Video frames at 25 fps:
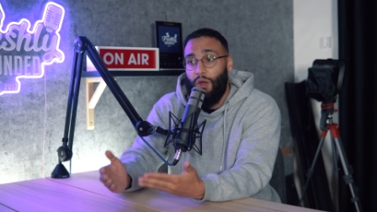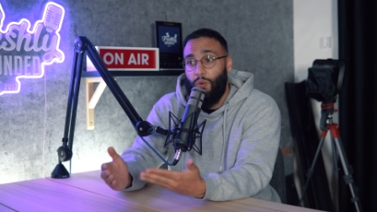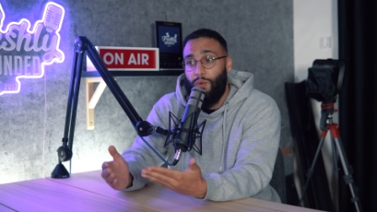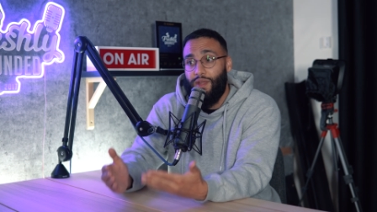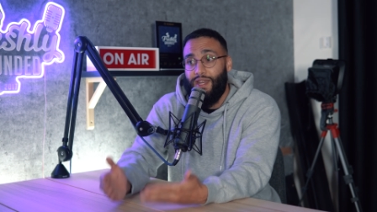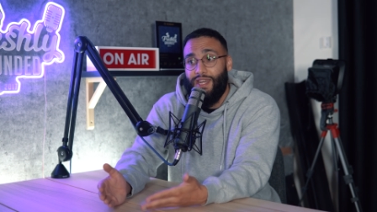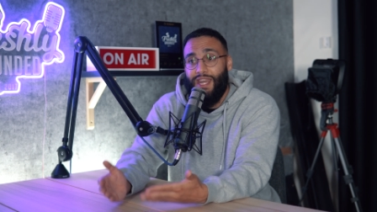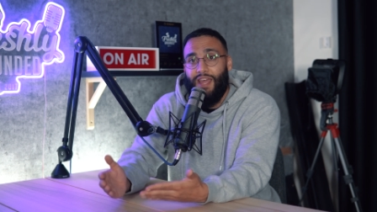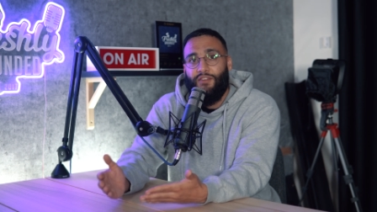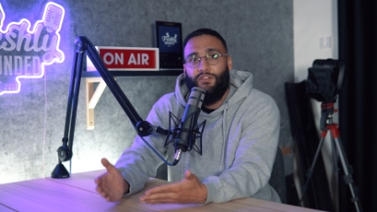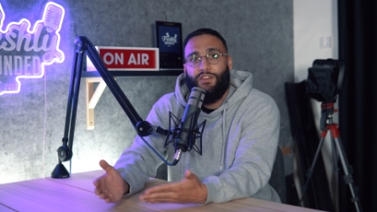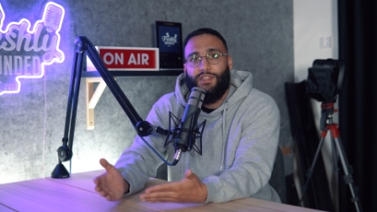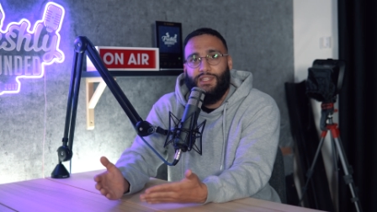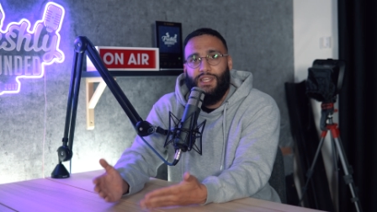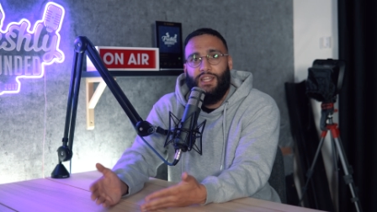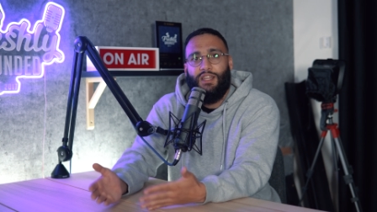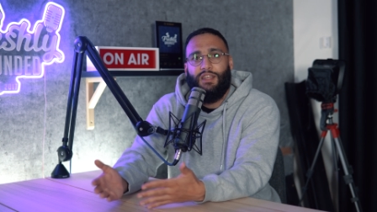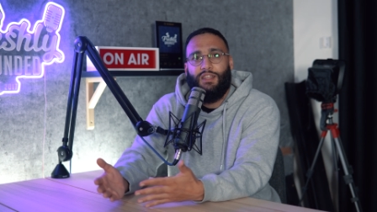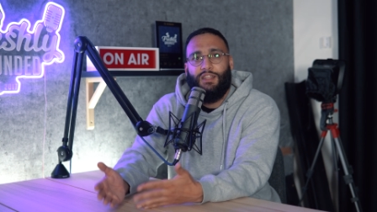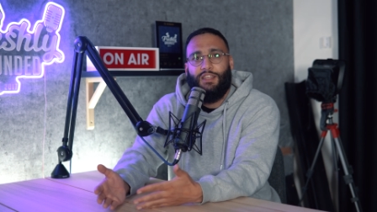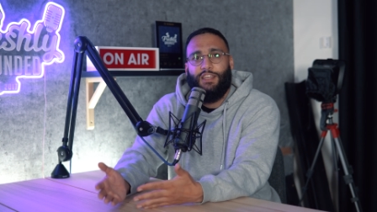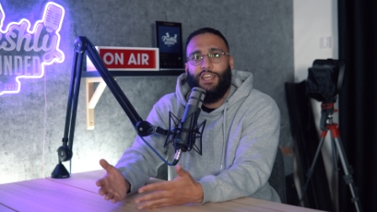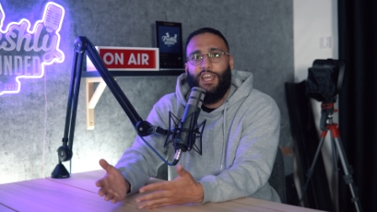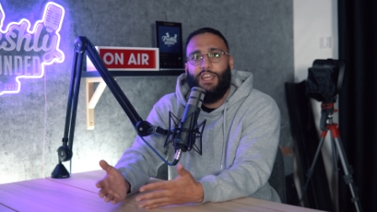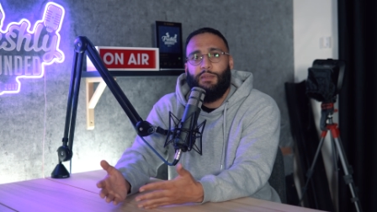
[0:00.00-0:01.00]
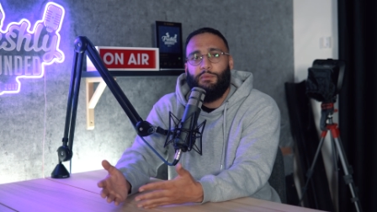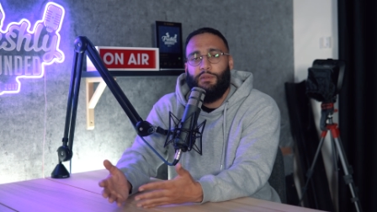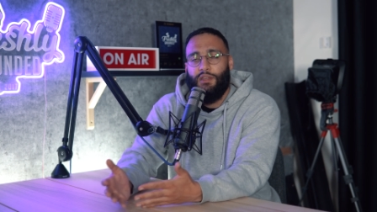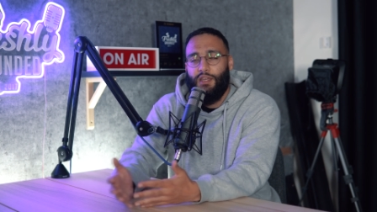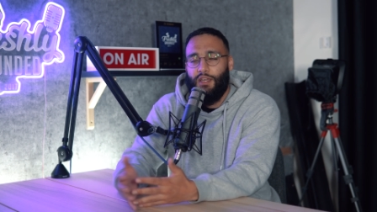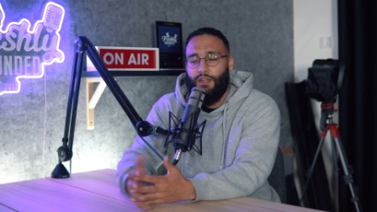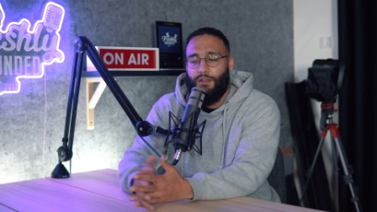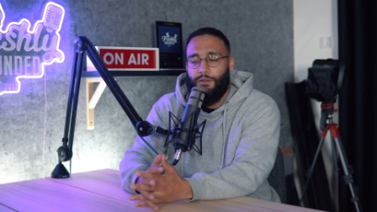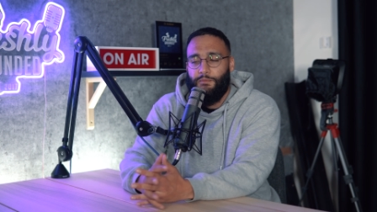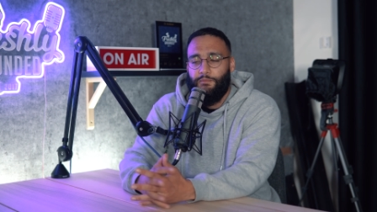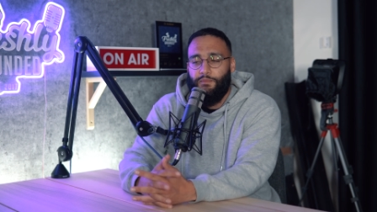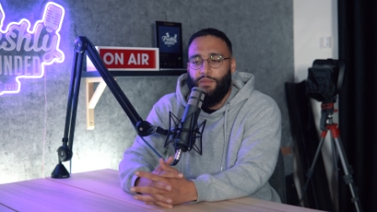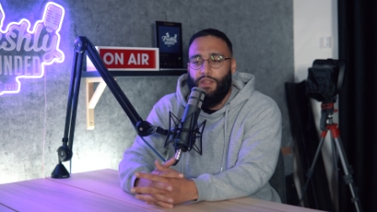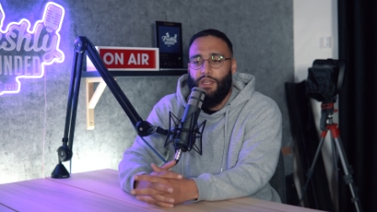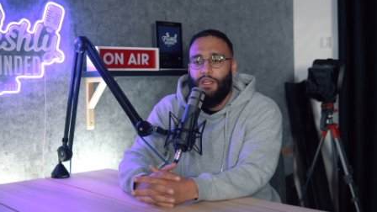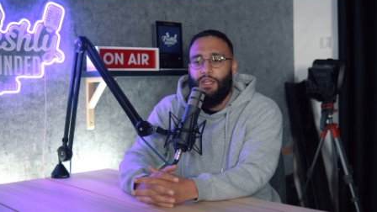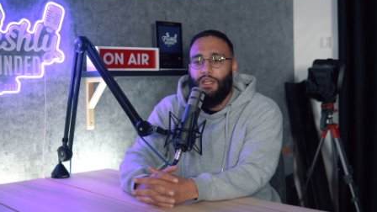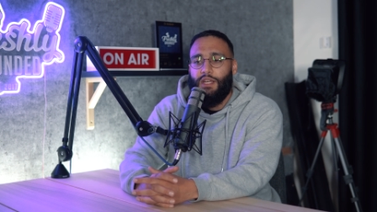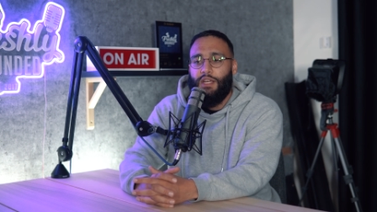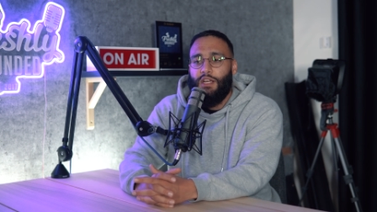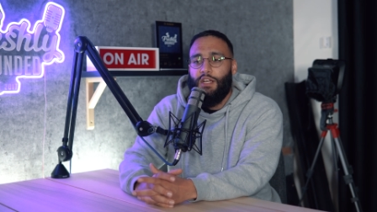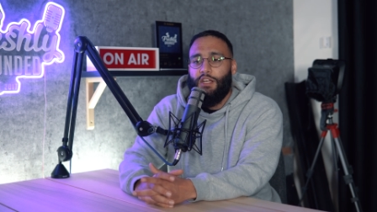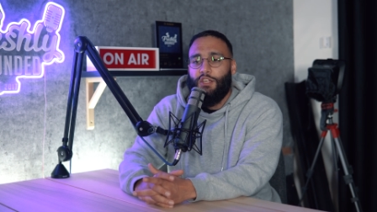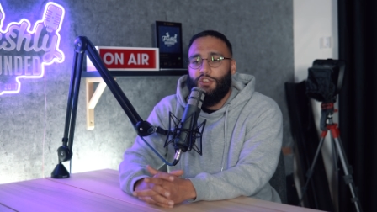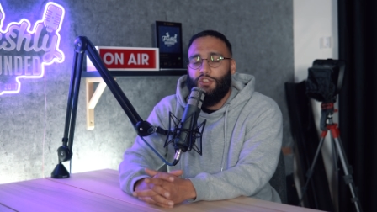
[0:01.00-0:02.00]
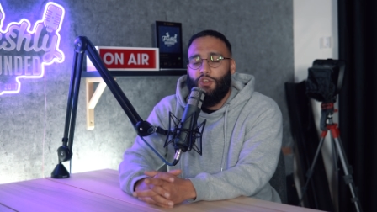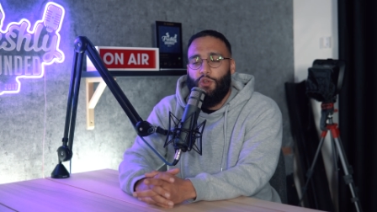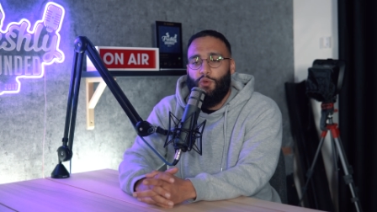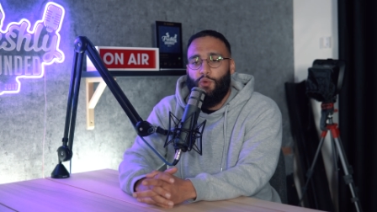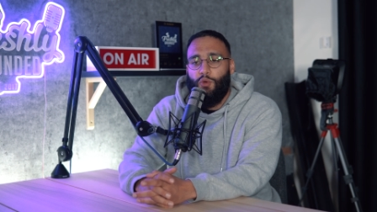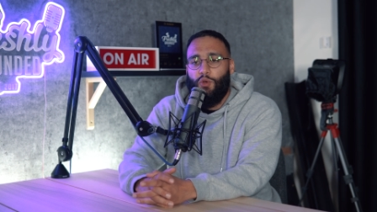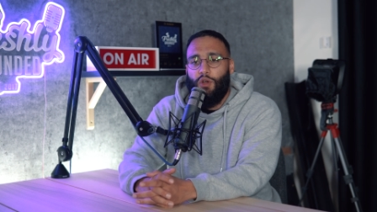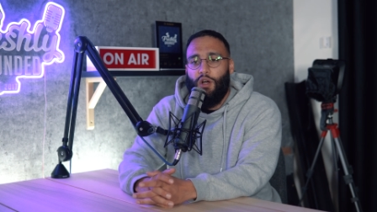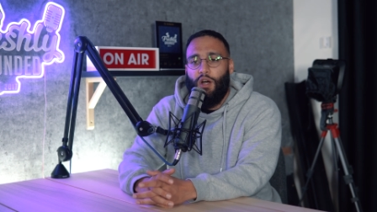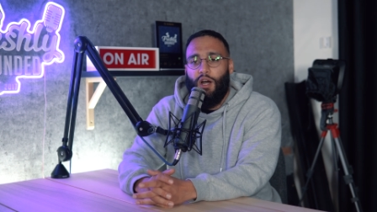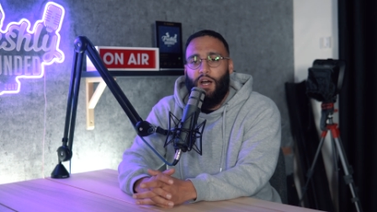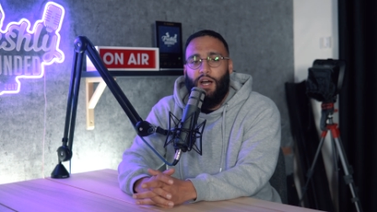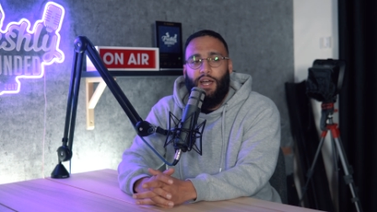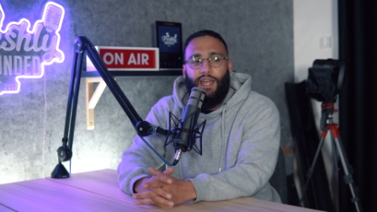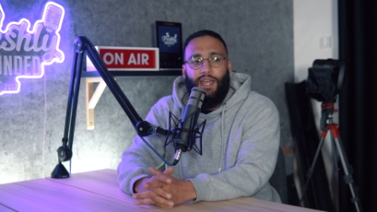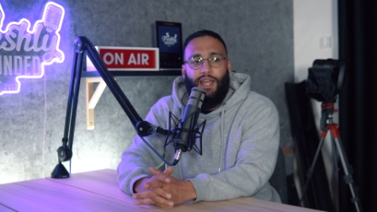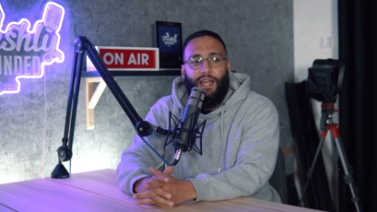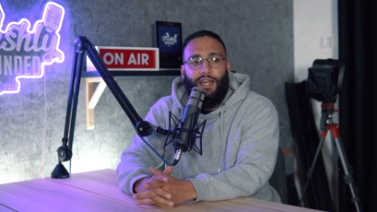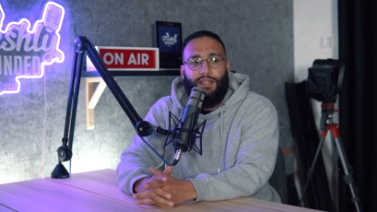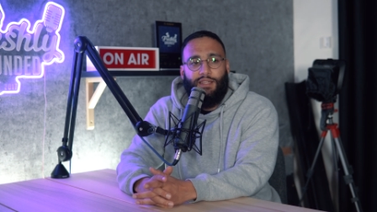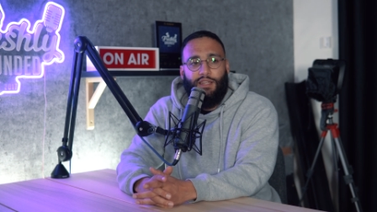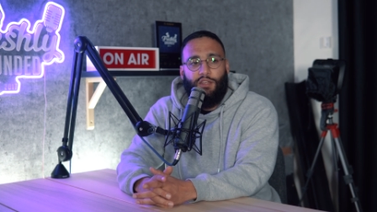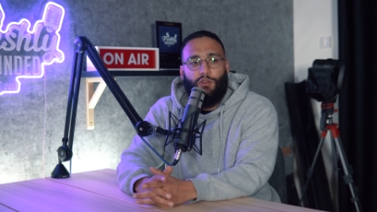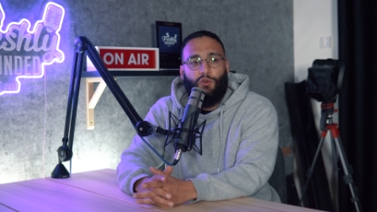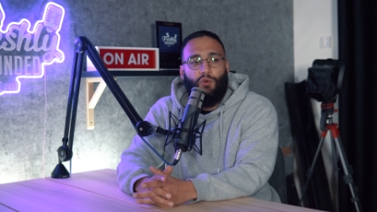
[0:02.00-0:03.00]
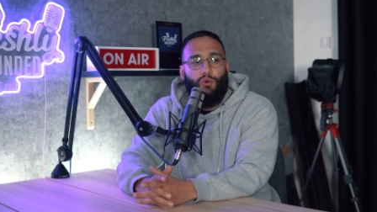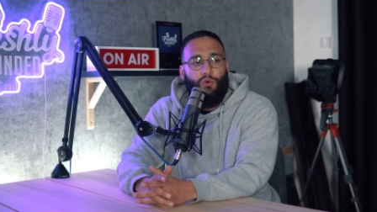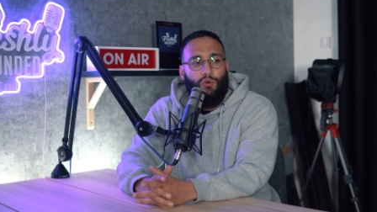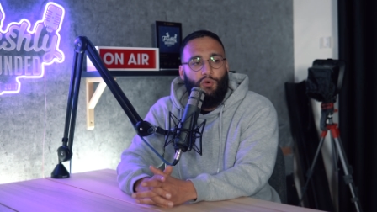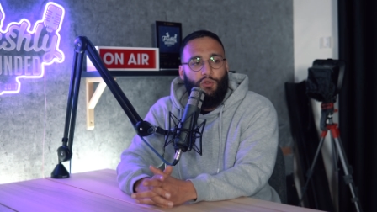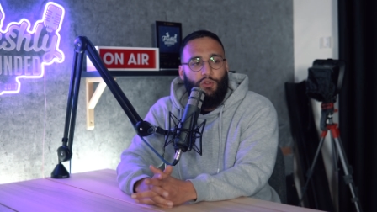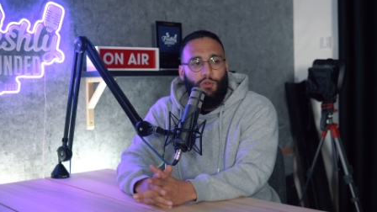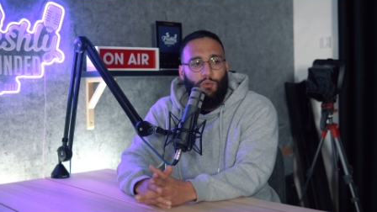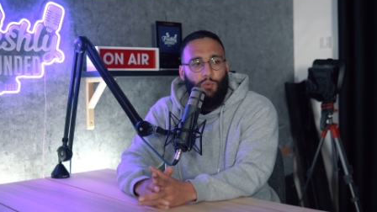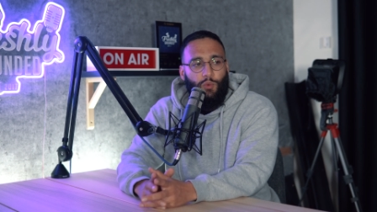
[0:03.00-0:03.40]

we're never selling the game again. So I had a call